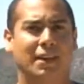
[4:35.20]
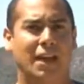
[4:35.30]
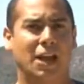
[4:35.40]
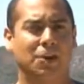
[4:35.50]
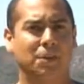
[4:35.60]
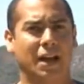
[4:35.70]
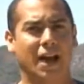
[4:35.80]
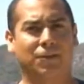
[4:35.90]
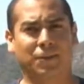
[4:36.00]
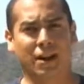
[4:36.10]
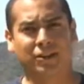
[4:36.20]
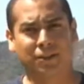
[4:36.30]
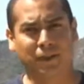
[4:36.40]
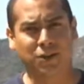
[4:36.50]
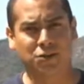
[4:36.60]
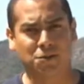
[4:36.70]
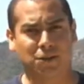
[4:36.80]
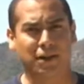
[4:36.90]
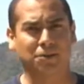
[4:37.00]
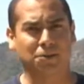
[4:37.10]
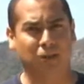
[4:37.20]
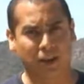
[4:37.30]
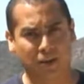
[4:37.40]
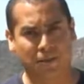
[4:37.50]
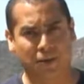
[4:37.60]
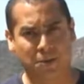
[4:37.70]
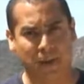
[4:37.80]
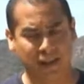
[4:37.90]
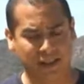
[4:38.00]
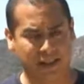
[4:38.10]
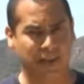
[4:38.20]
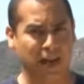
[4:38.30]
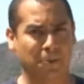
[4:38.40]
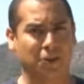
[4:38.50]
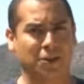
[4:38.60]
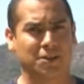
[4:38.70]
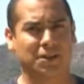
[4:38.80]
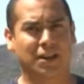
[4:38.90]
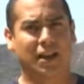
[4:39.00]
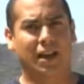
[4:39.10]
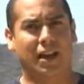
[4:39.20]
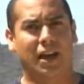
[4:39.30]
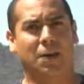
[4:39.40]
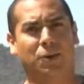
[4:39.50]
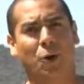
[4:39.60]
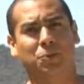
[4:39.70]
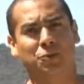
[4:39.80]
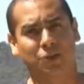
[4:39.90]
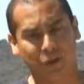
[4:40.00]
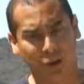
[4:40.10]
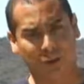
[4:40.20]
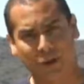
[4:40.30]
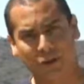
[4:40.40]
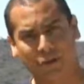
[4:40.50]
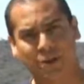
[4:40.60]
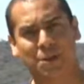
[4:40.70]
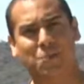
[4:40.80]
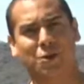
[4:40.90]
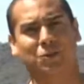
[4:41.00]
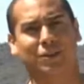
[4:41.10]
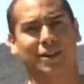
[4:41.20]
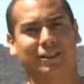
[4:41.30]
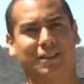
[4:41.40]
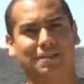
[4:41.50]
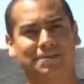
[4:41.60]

And on behalf of Vallarta Adventures, we'd like to thank you for spending this time with us. And we hope to see you here when you visit Puerto Vallarta.